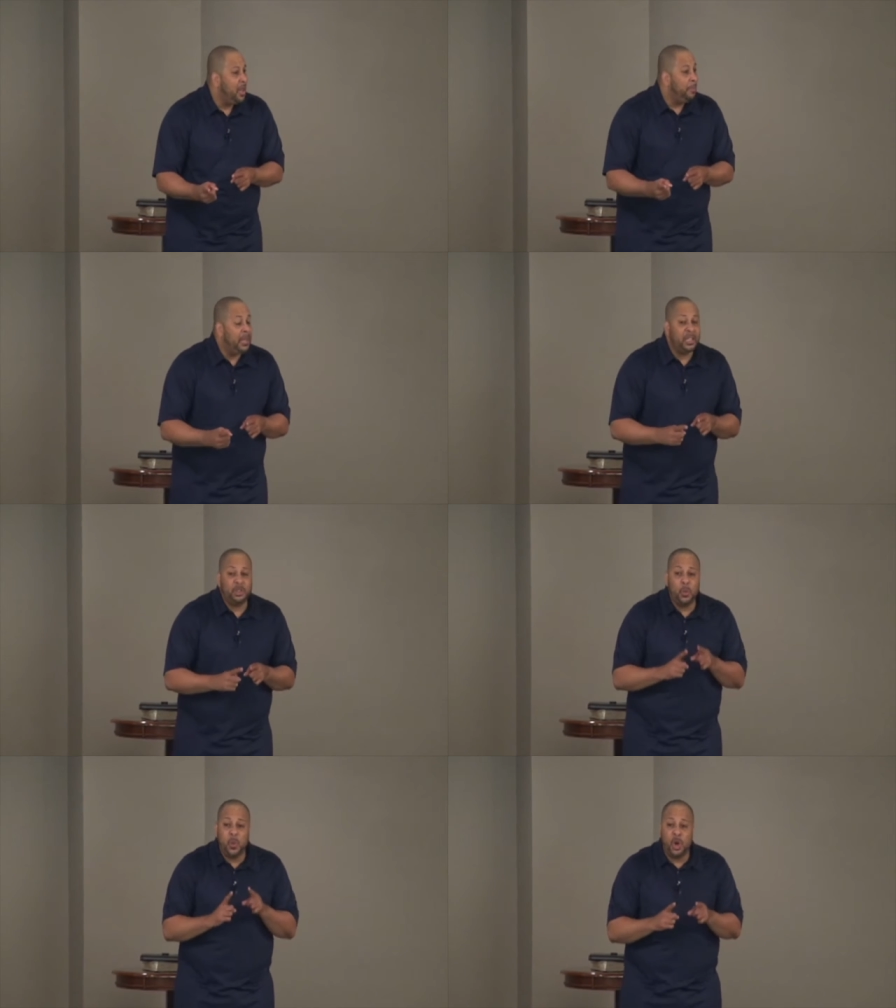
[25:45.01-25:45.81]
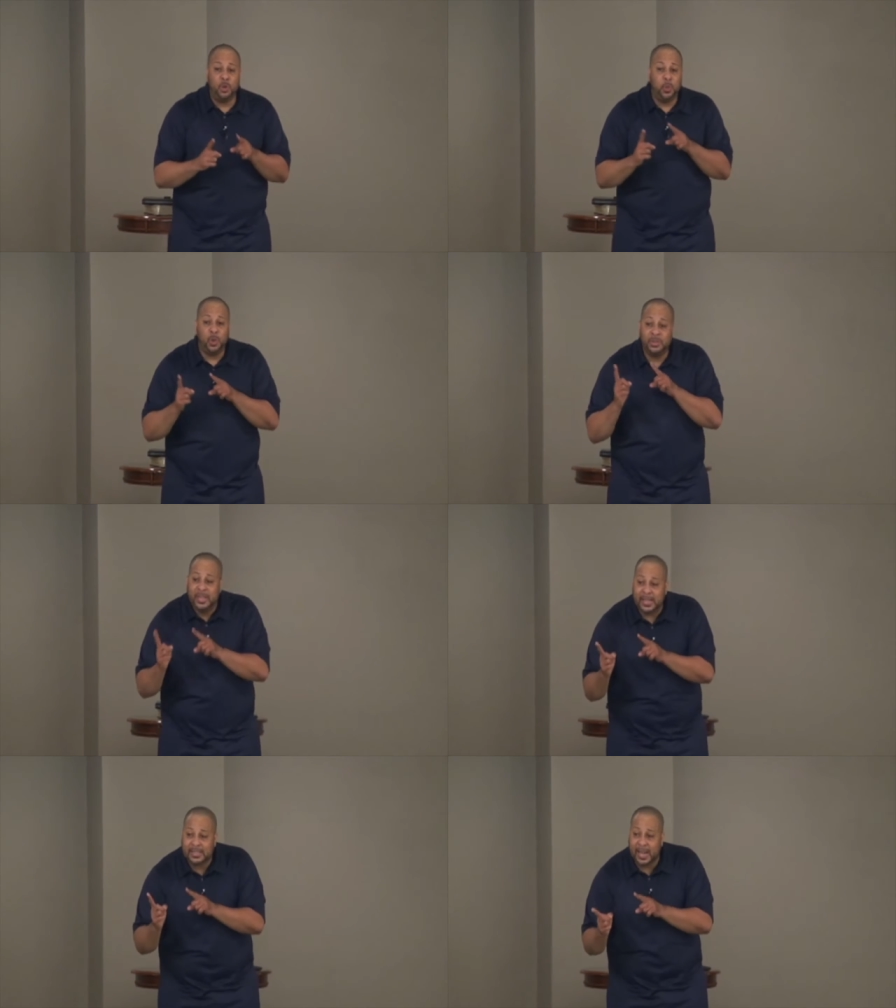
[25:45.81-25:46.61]
because the world will
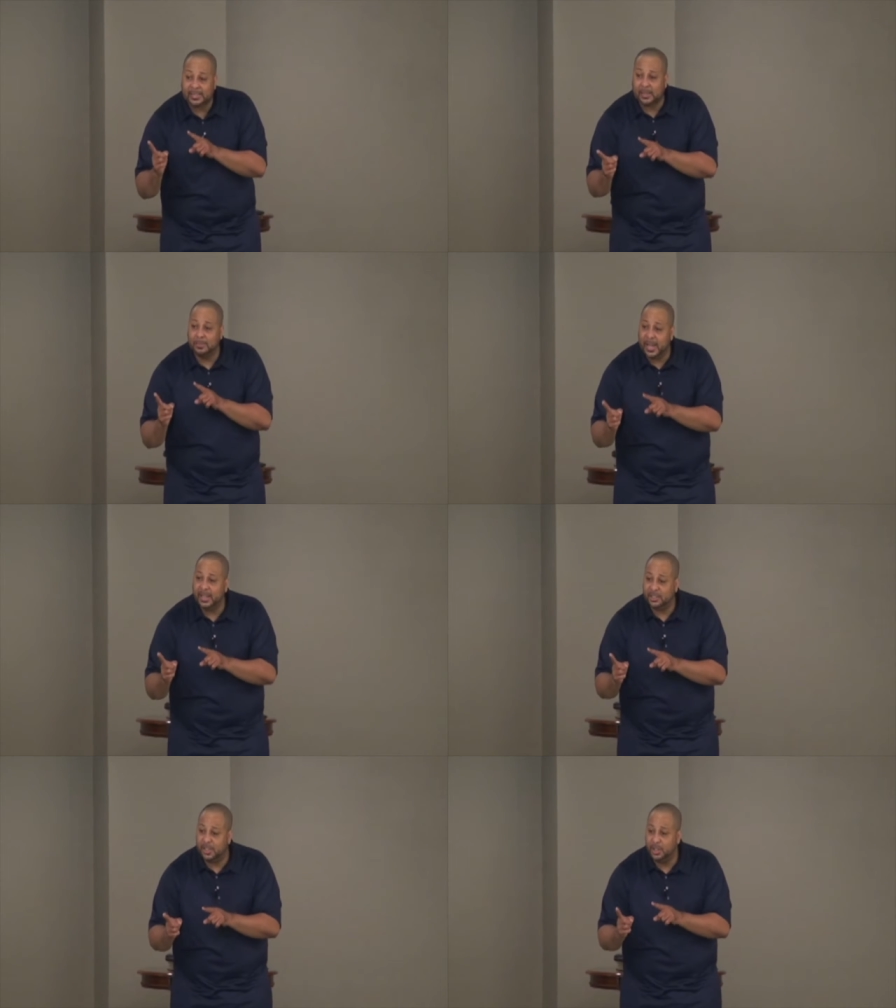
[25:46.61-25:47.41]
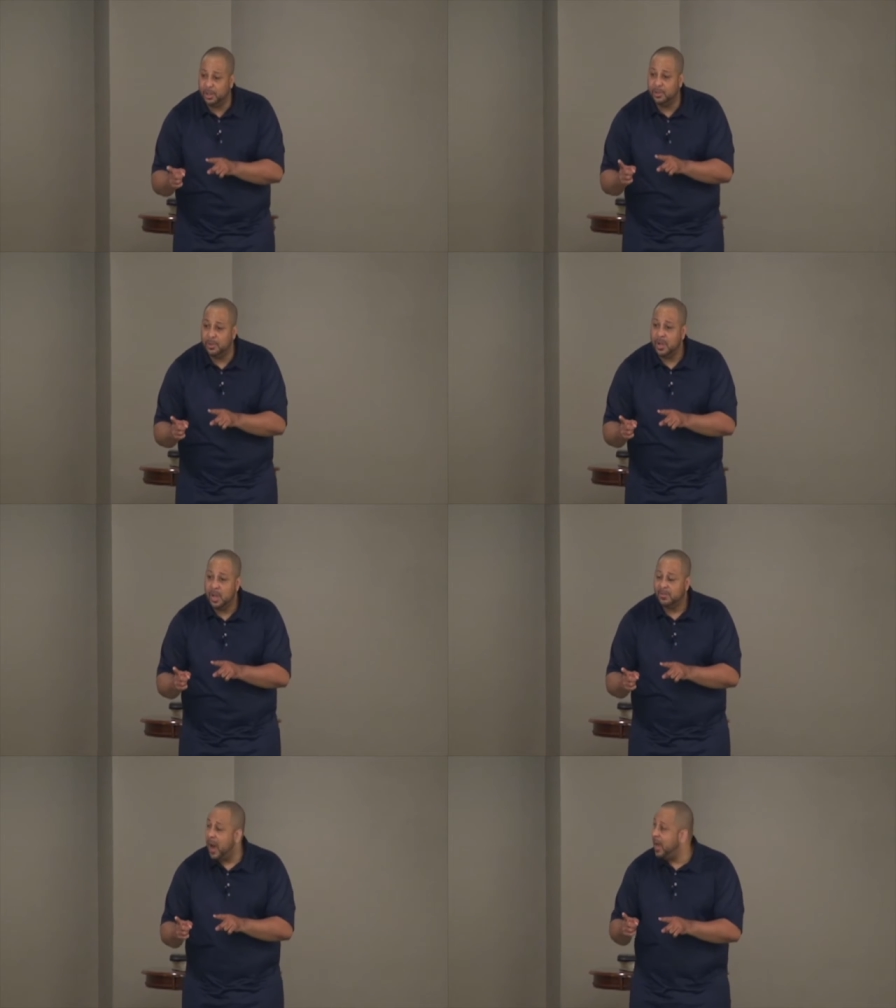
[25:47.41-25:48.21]
dictate some things to you
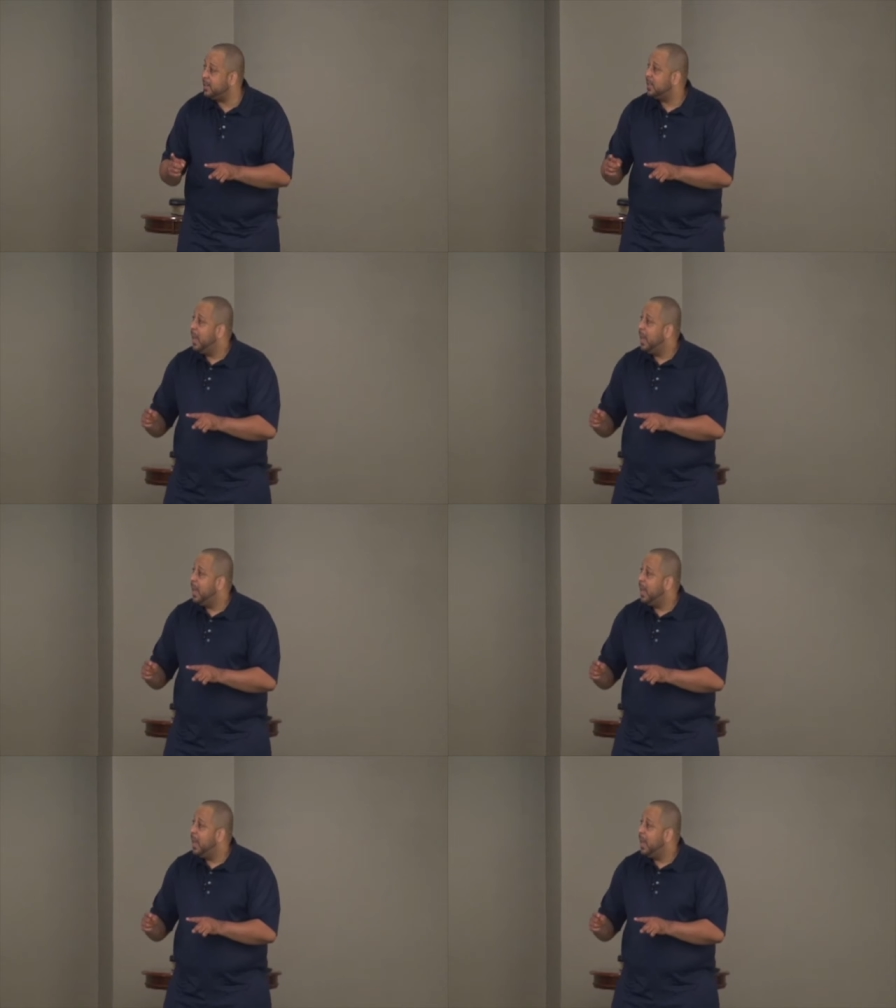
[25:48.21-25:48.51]
right?